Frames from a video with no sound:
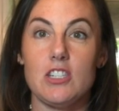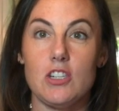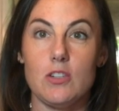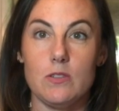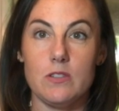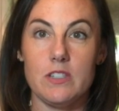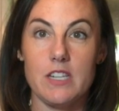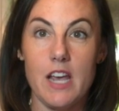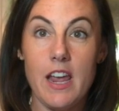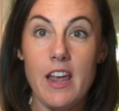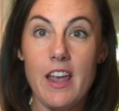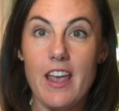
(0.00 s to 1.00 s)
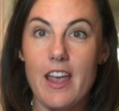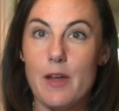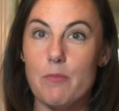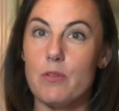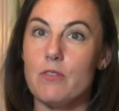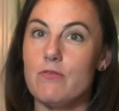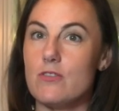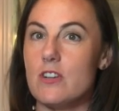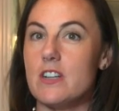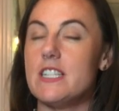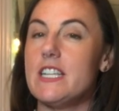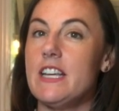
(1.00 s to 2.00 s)
Tuesday, April
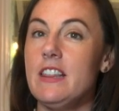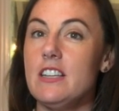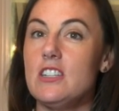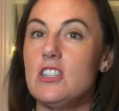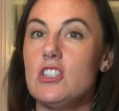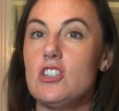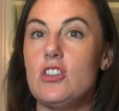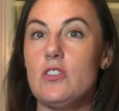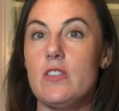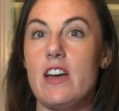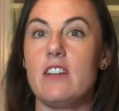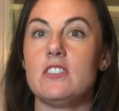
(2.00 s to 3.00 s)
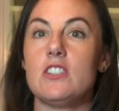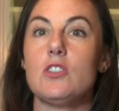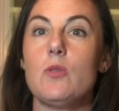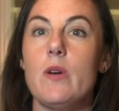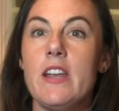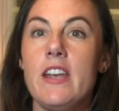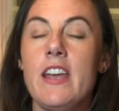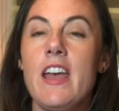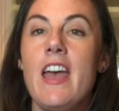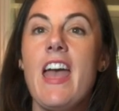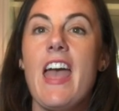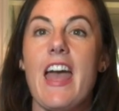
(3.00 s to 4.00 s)
14th, 2020,
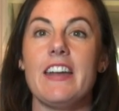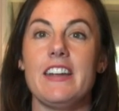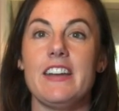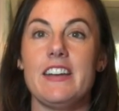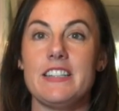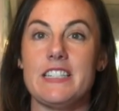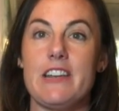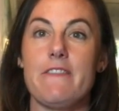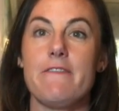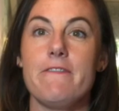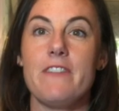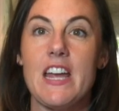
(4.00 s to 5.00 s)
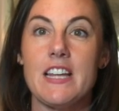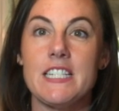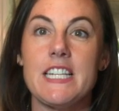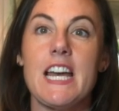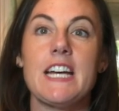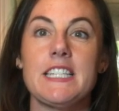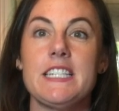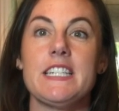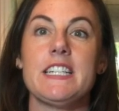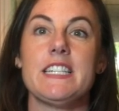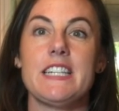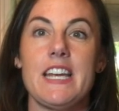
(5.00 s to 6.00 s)
and it is a
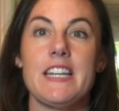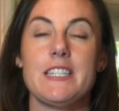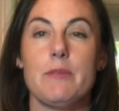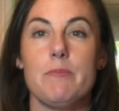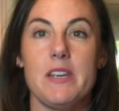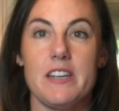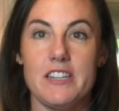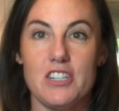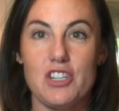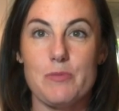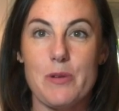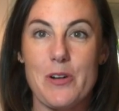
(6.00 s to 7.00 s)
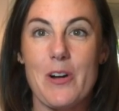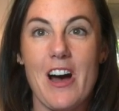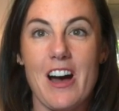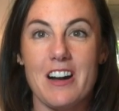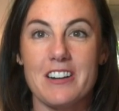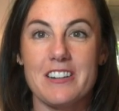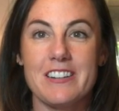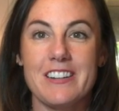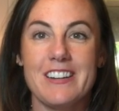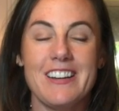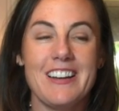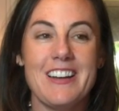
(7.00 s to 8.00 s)
fantastic day to be a Nishimoto Hawk.
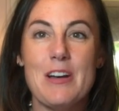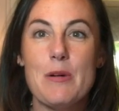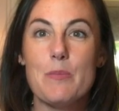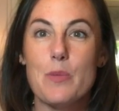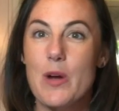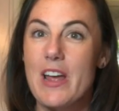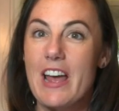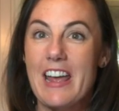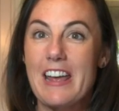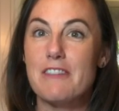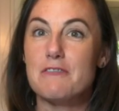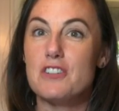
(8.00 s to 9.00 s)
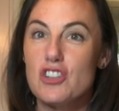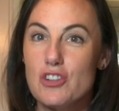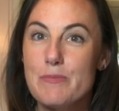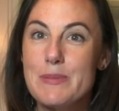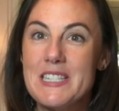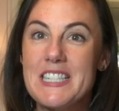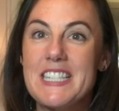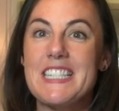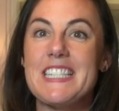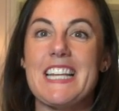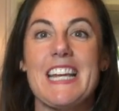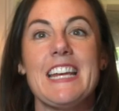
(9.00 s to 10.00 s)
Boy, I have sure missed
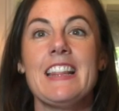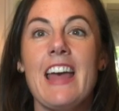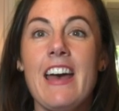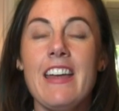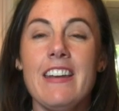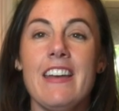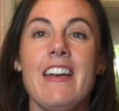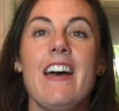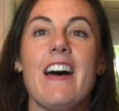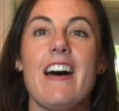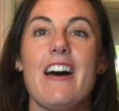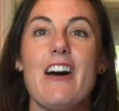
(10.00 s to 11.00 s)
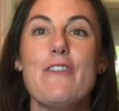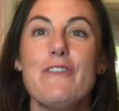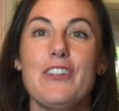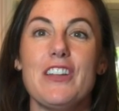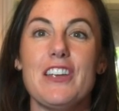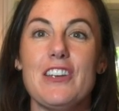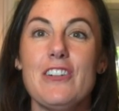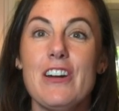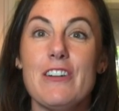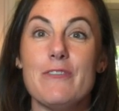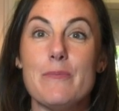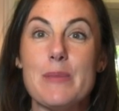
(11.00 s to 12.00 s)
saying that. Hopefully you
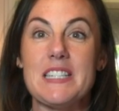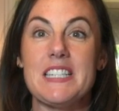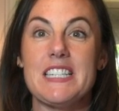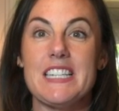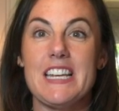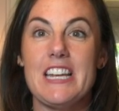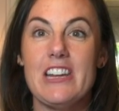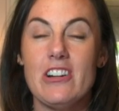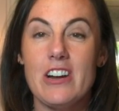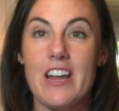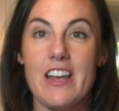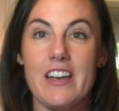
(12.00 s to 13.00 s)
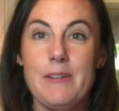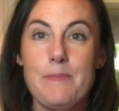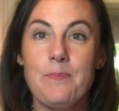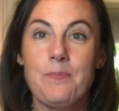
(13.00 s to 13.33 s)
have missed hearing it.